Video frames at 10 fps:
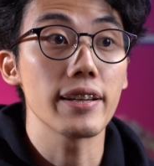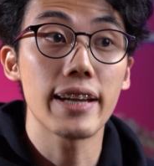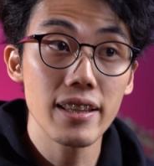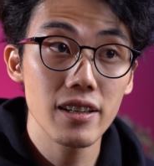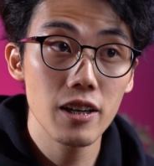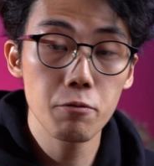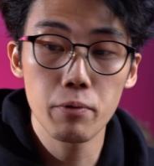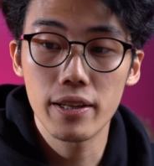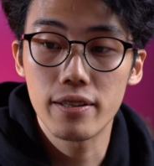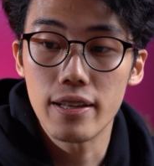Together
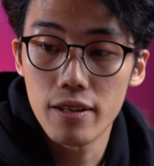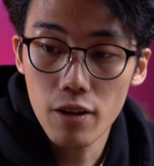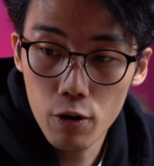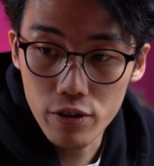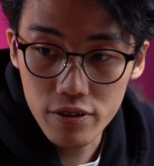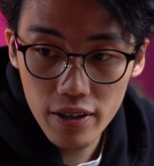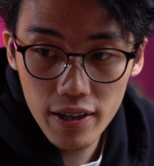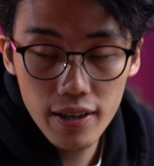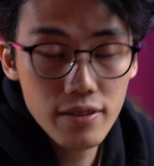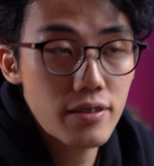with
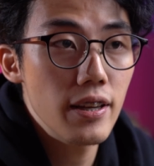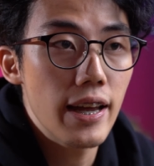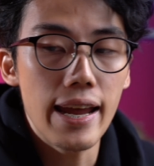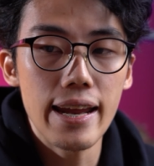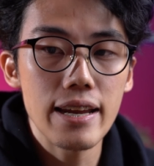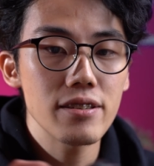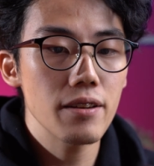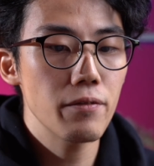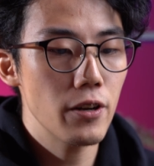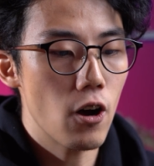Jose's
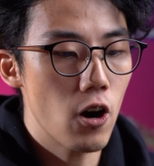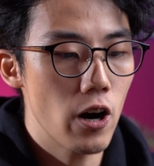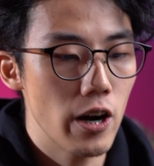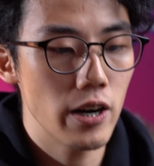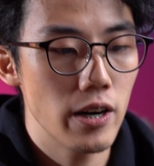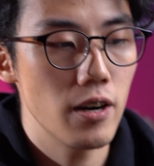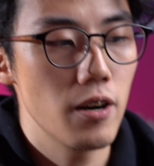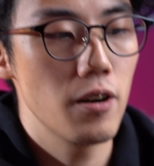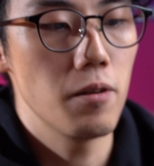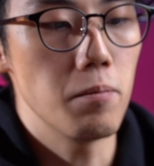A7R
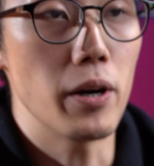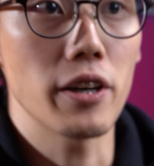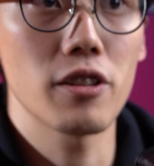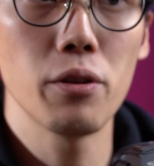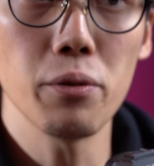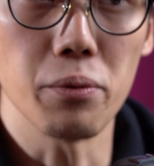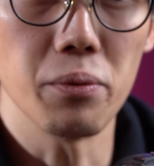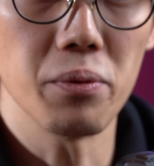Mark II.